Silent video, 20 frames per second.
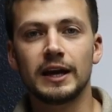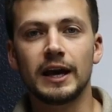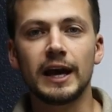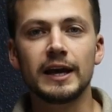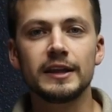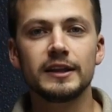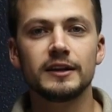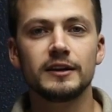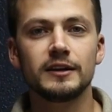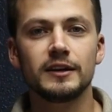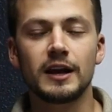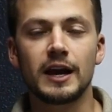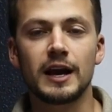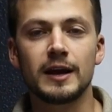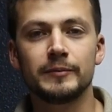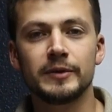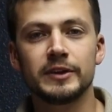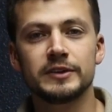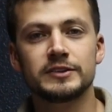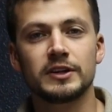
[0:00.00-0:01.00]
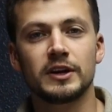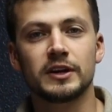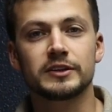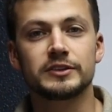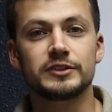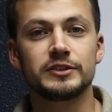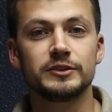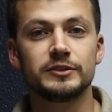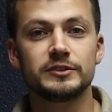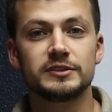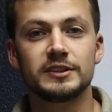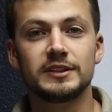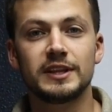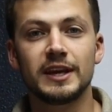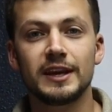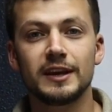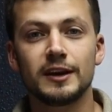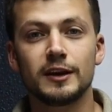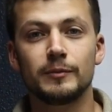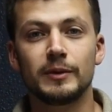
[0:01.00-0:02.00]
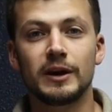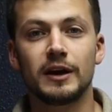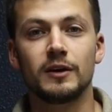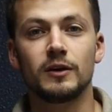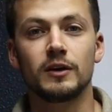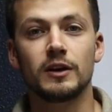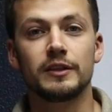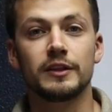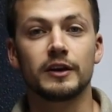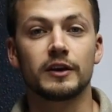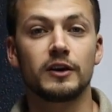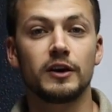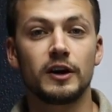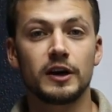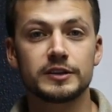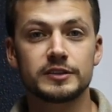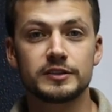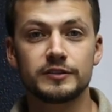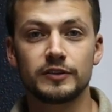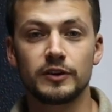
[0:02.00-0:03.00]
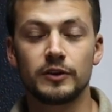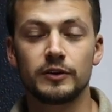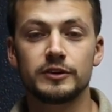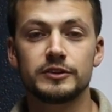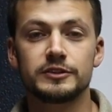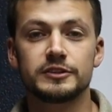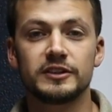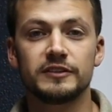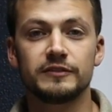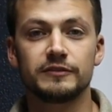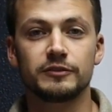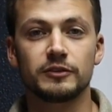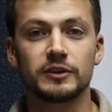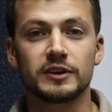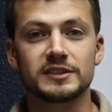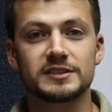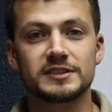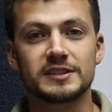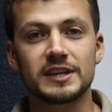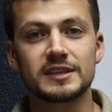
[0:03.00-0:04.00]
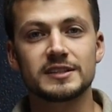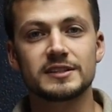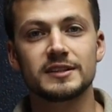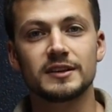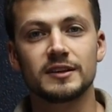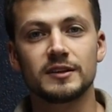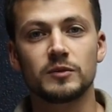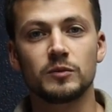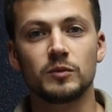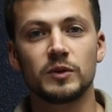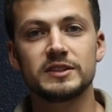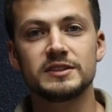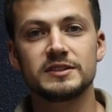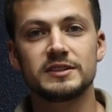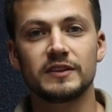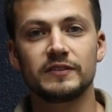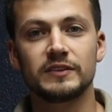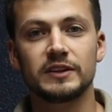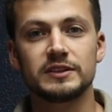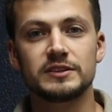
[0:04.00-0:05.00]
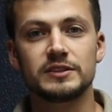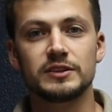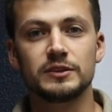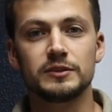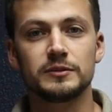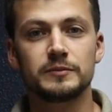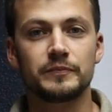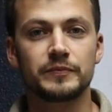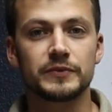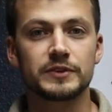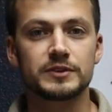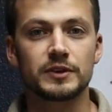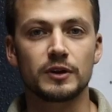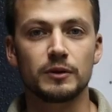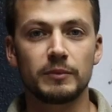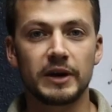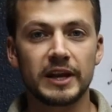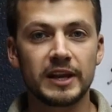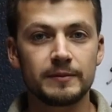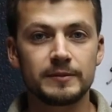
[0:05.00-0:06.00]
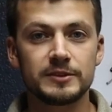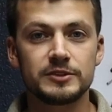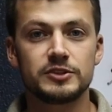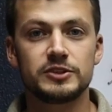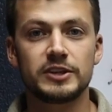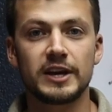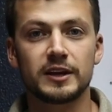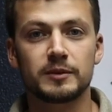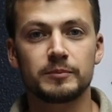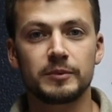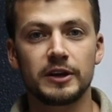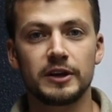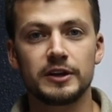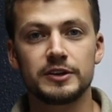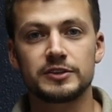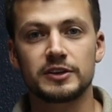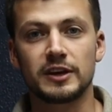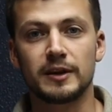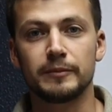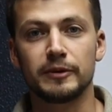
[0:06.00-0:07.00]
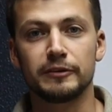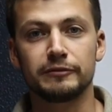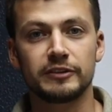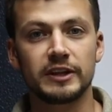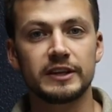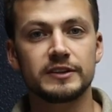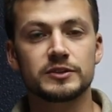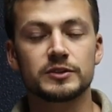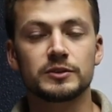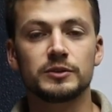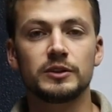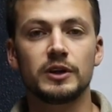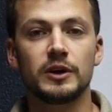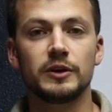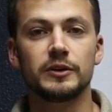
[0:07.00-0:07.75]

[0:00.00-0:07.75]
Hi there, I'm going to talk to you today about the cost of ownership for a Cessna 172. So my name is Jack Parrish. I'm a flight school